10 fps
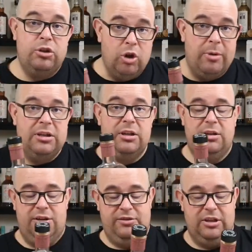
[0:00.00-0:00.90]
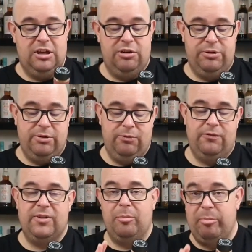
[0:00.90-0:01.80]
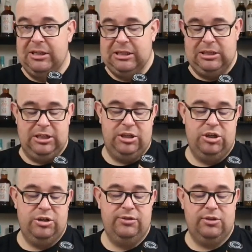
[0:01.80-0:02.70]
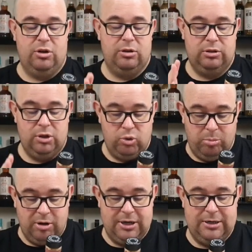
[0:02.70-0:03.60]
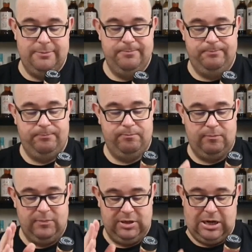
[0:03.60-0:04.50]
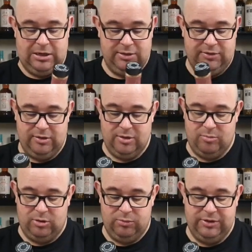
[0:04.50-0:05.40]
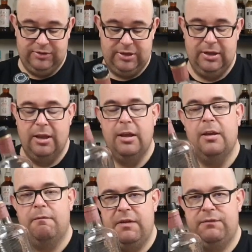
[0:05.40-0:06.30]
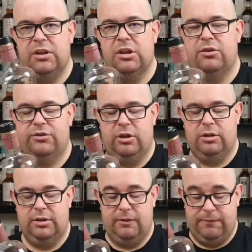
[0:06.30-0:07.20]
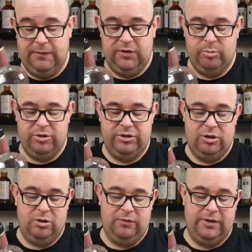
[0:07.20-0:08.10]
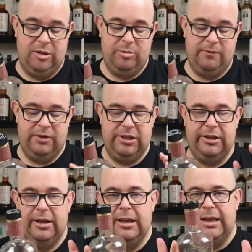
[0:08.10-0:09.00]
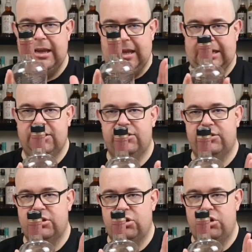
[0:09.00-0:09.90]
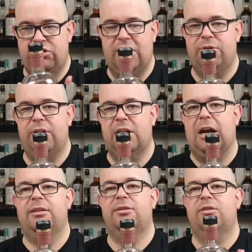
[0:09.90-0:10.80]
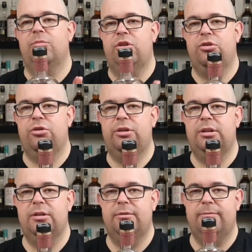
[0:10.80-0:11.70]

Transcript: Tomatin Distillery with the pitted editions called Cubocan, Highland single malt whiskey, 15 years old, 50% of ABV, ex-sherry casks matured.